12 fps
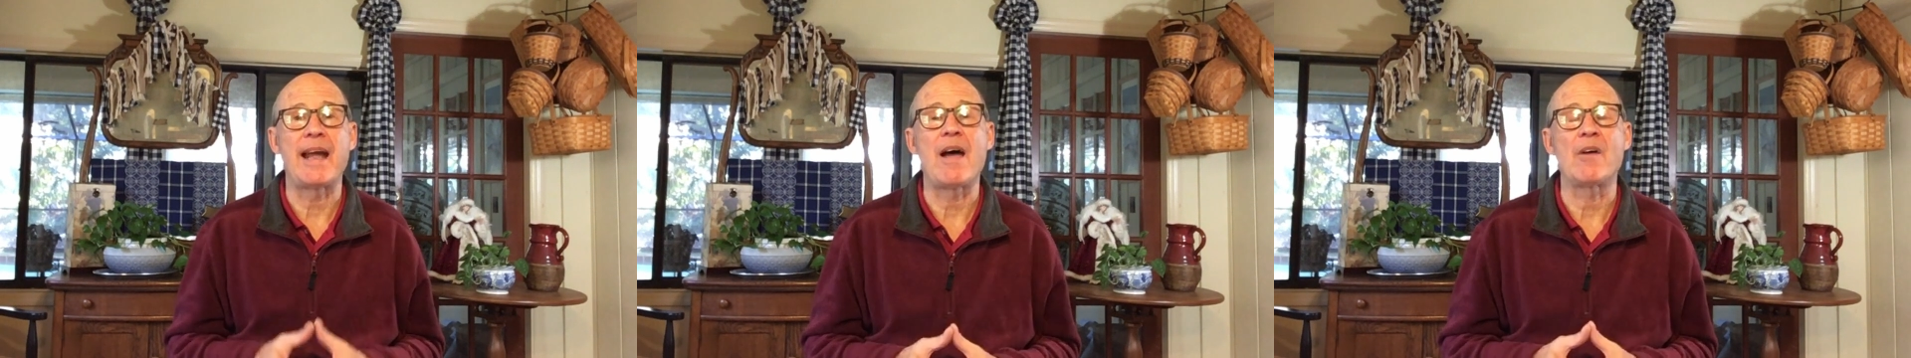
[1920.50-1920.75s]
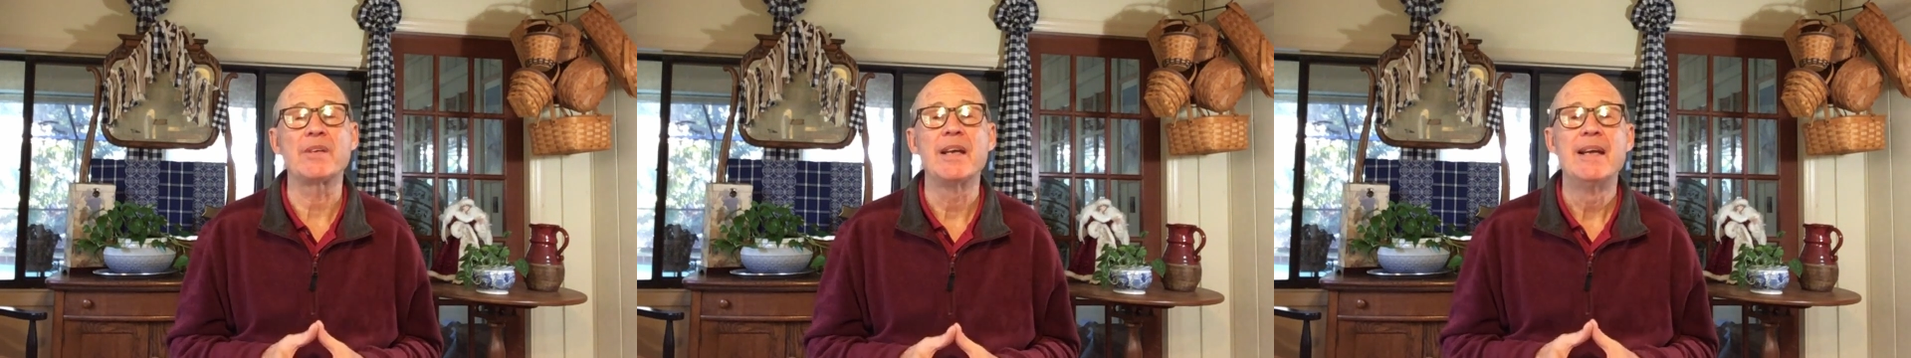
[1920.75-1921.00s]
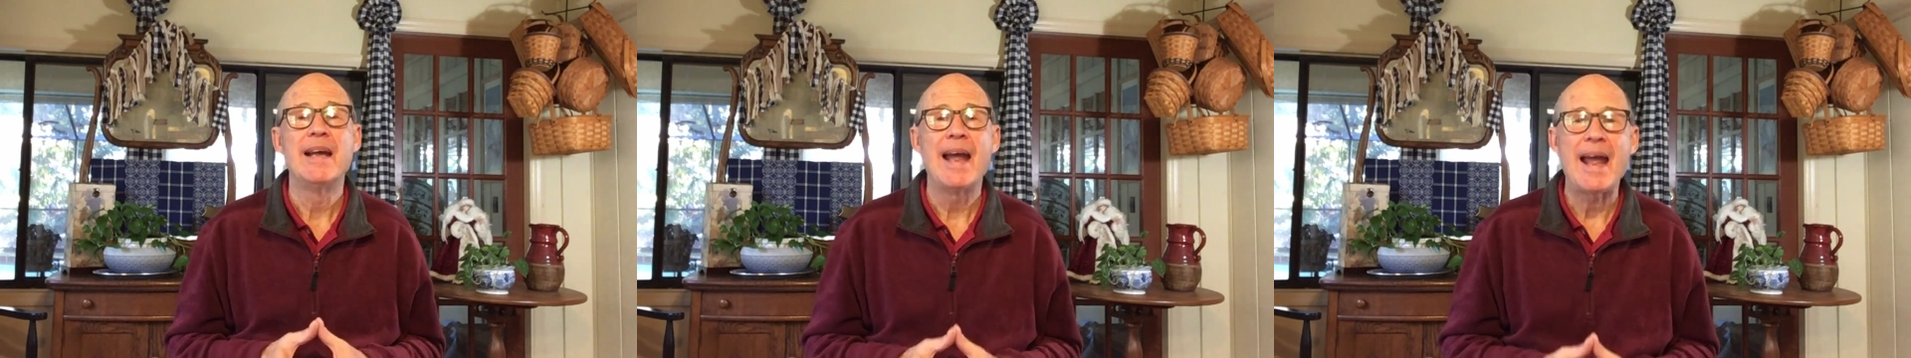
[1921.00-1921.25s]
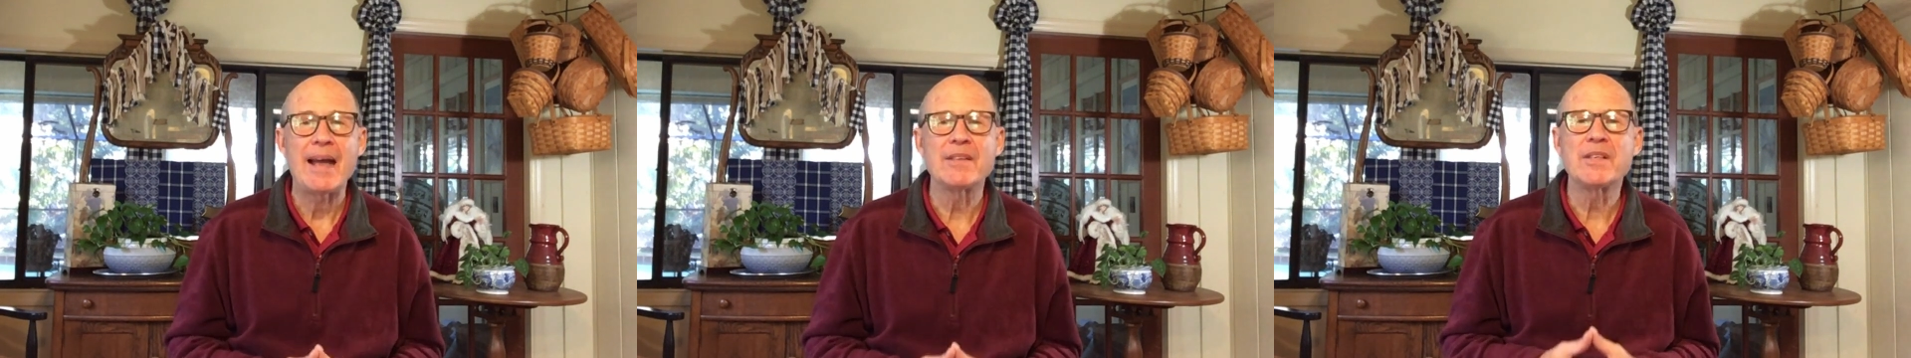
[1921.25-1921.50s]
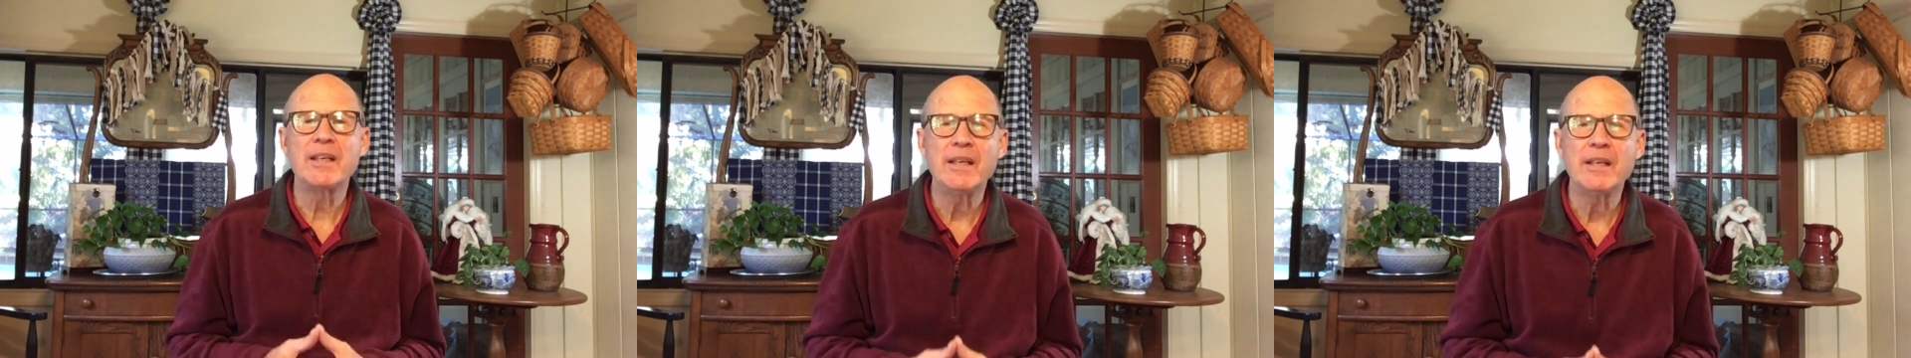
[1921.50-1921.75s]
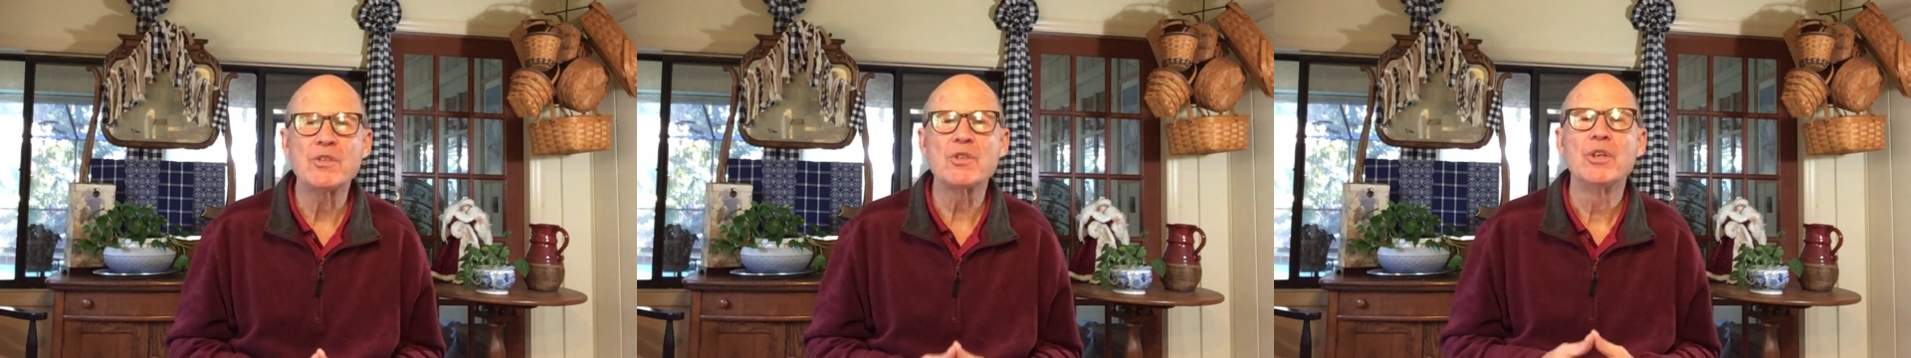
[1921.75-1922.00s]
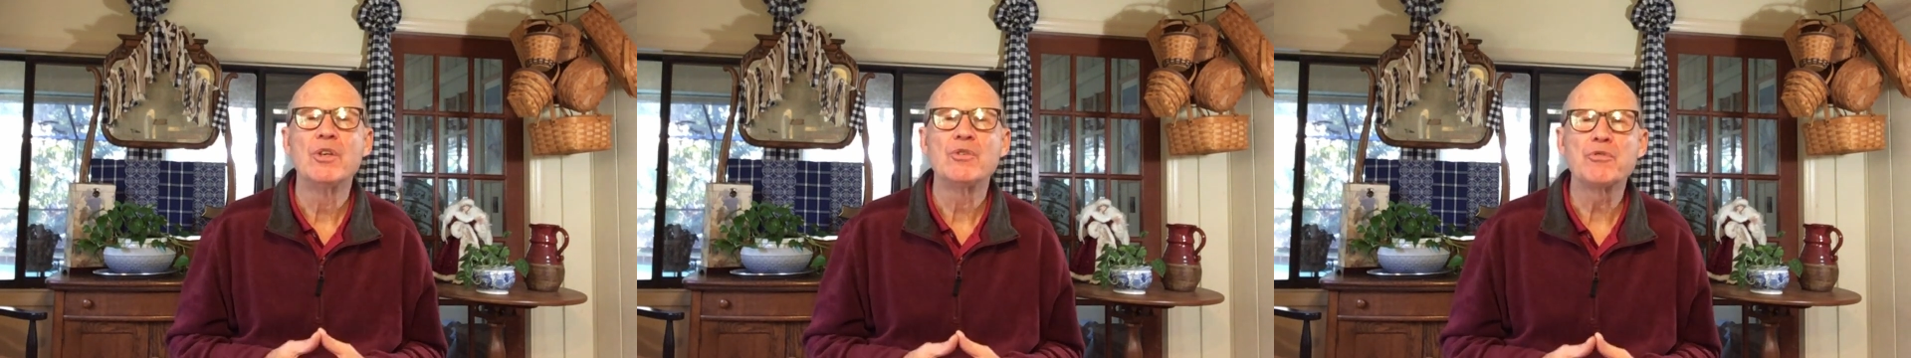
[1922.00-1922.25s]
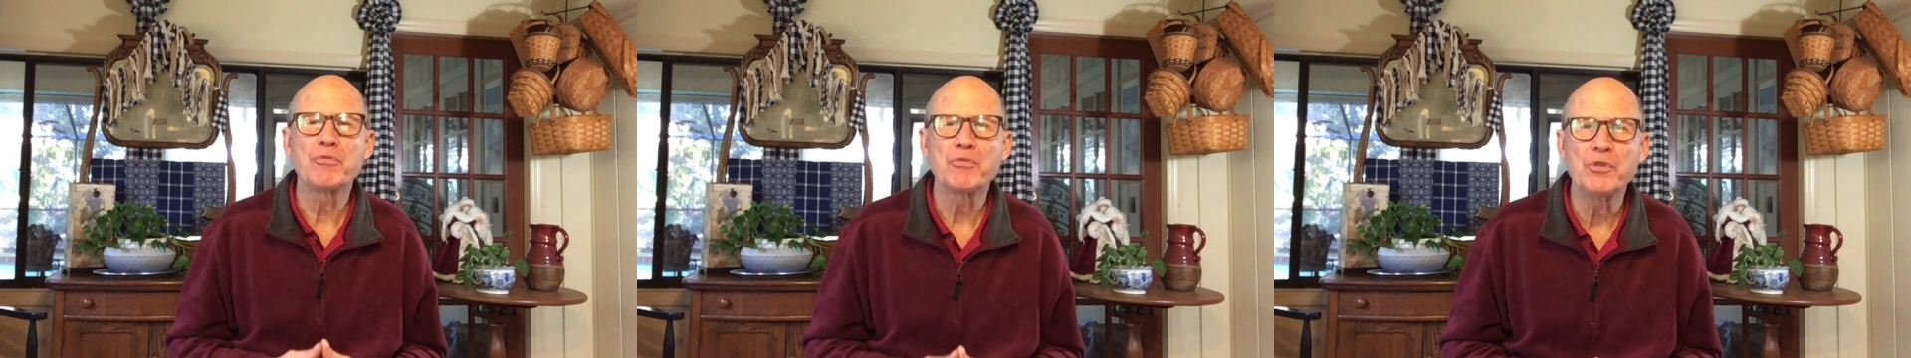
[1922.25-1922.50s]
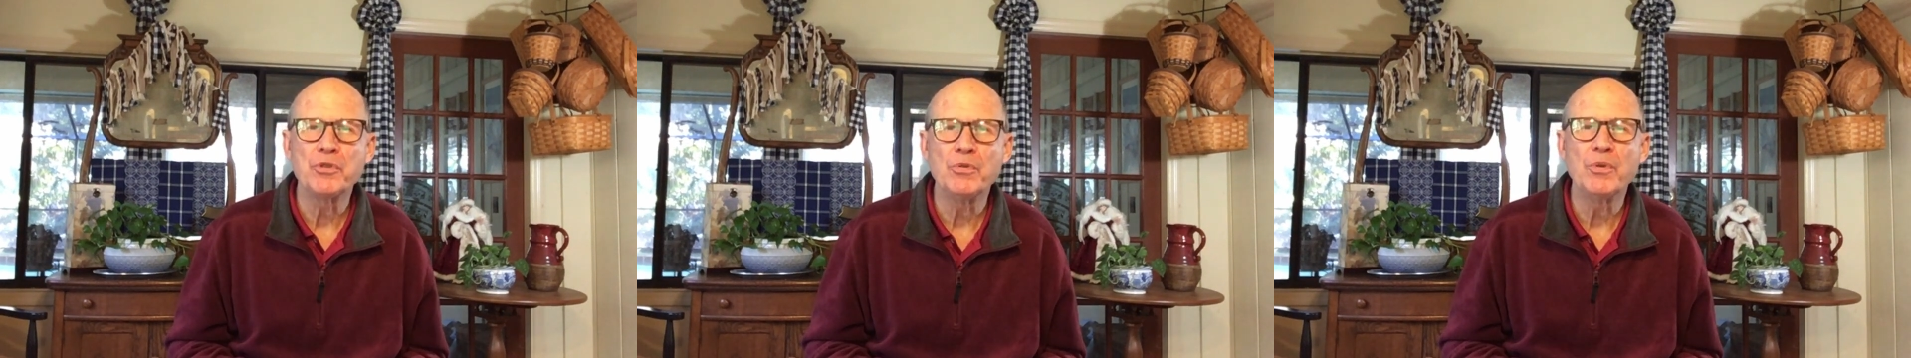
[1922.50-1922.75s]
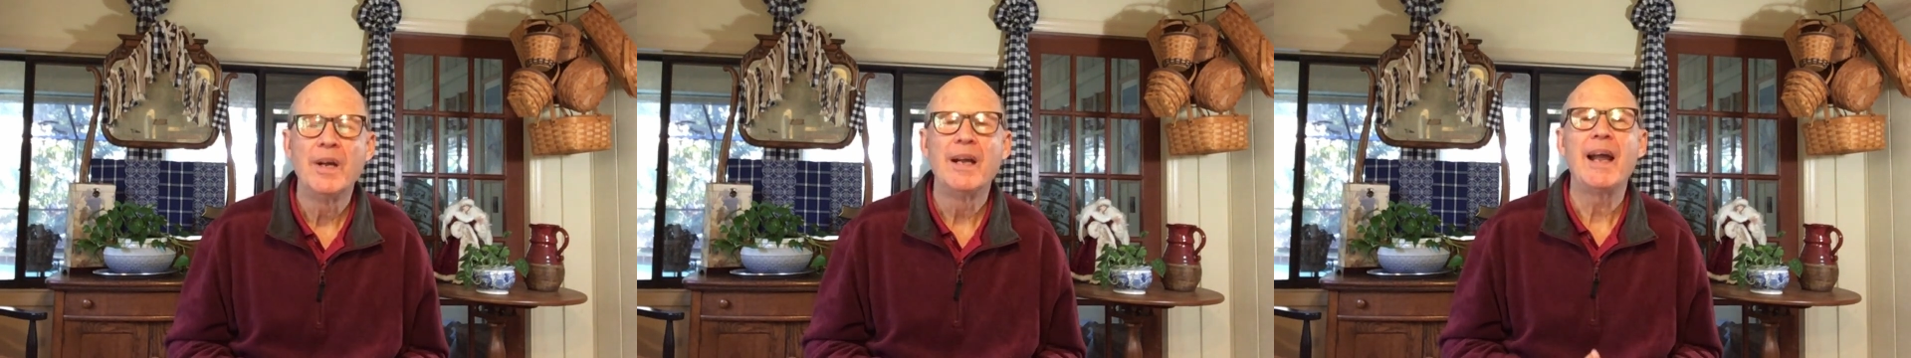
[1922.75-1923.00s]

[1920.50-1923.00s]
out as His true